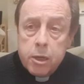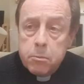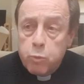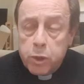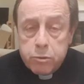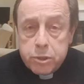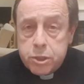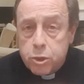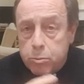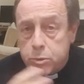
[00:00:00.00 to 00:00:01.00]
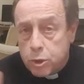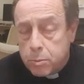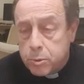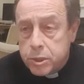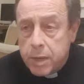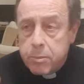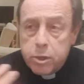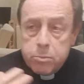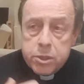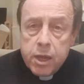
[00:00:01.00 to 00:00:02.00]
whether it's Topshop or
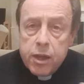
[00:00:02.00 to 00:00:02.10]
Debenhams,